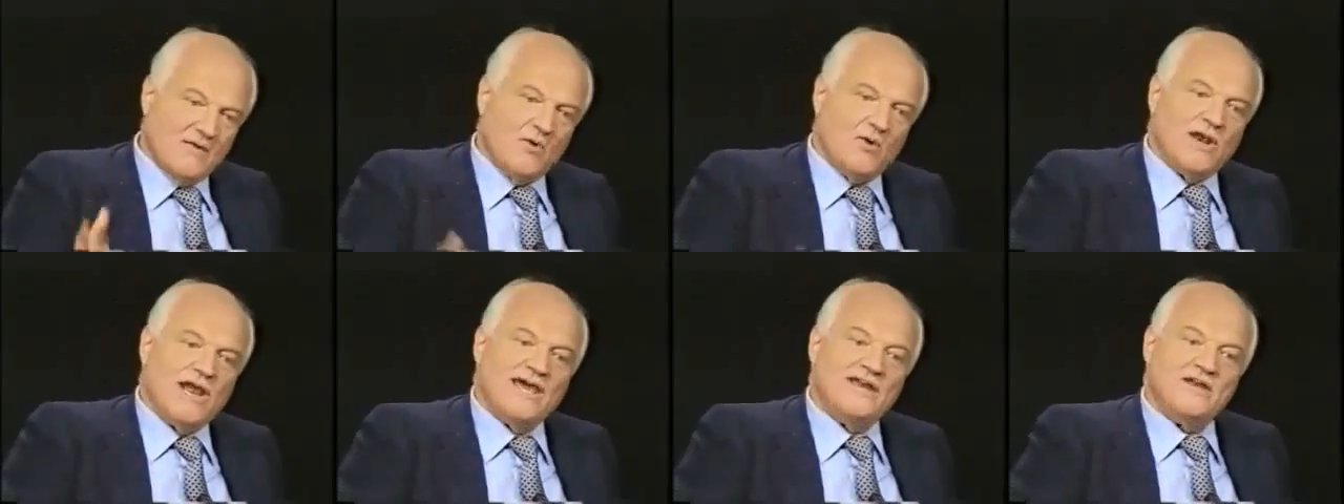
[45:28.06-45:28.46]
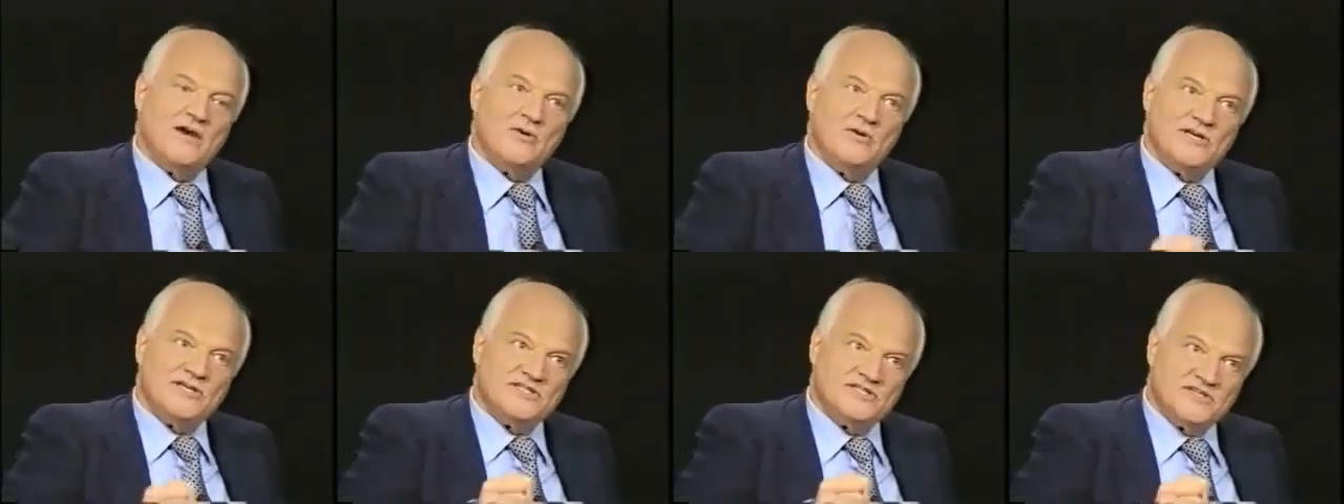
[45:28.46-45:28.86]
All I
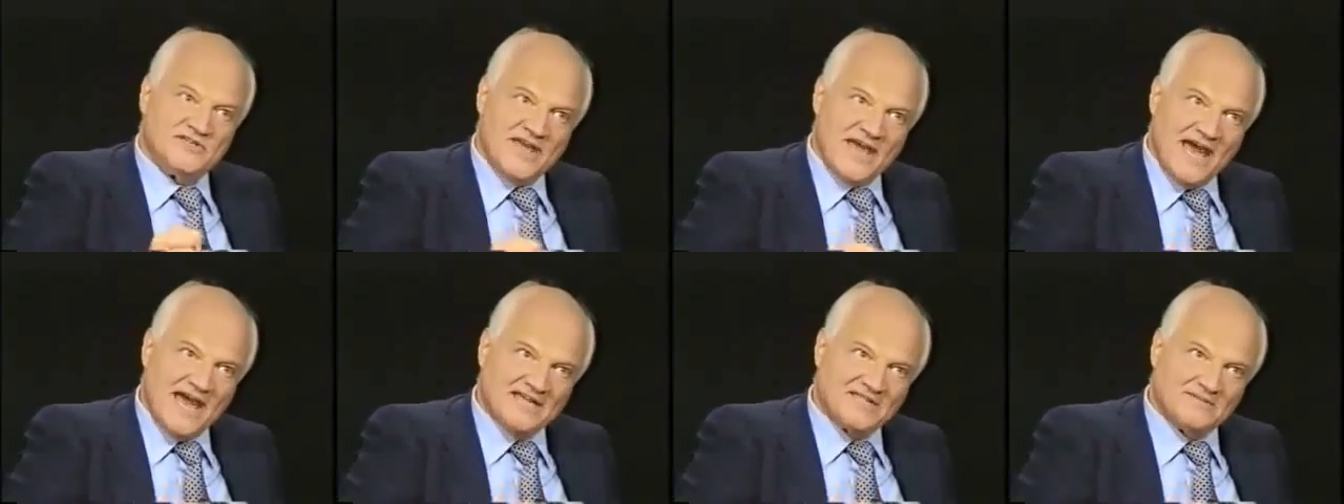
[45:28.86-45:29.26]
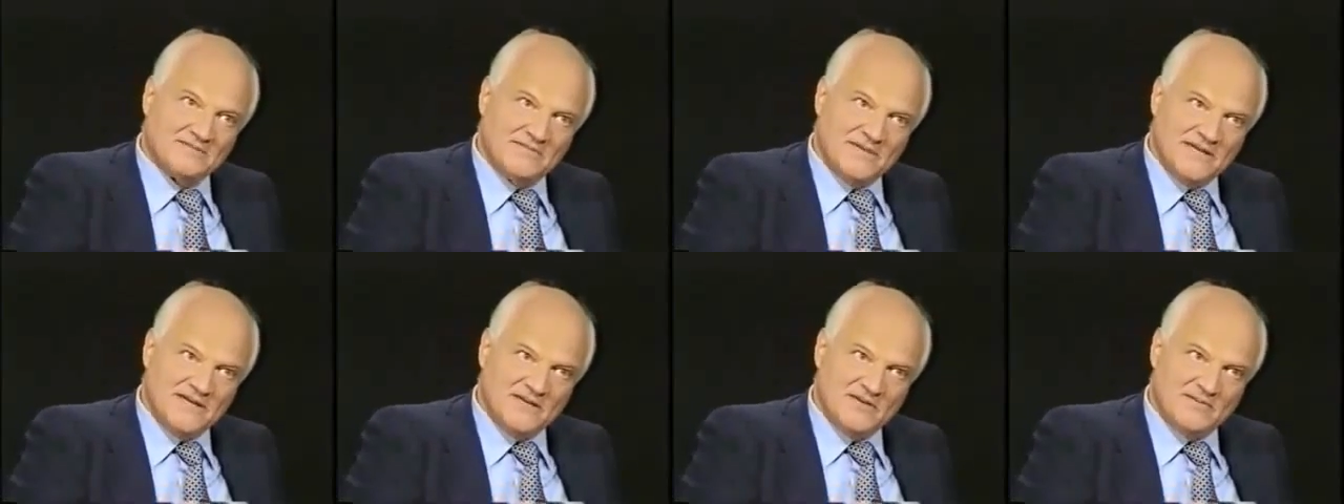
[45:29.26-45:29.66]
know is there
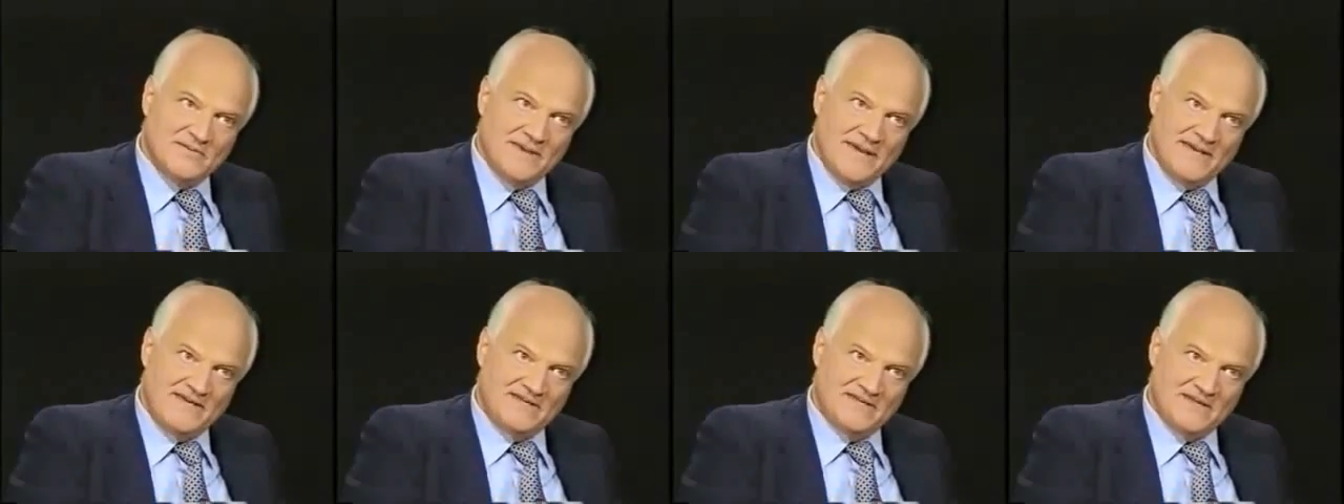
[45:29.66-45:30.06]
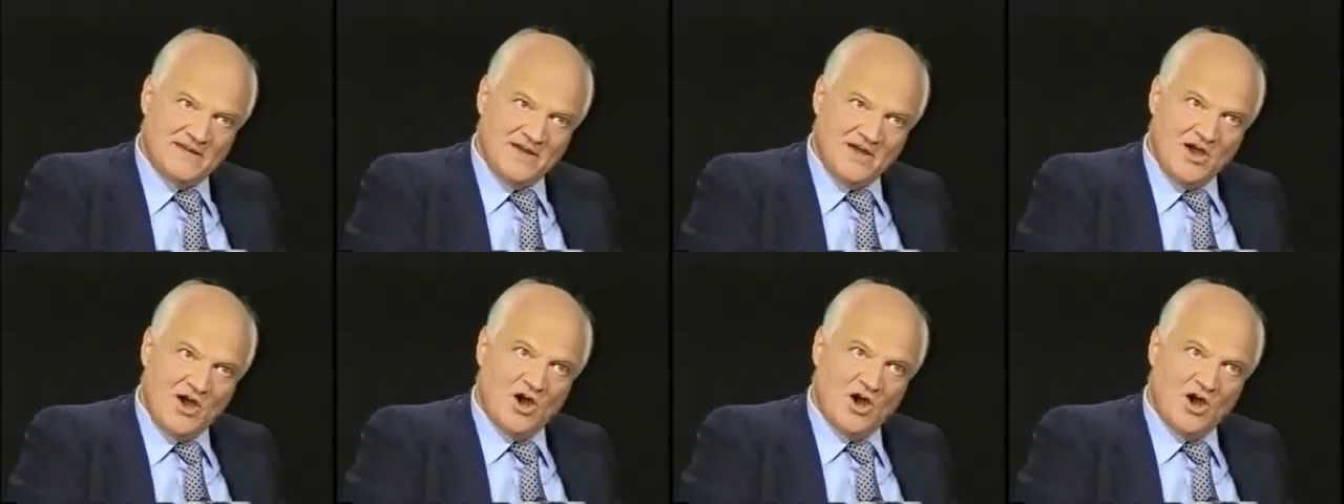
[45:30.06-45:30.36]
hasn't been a debate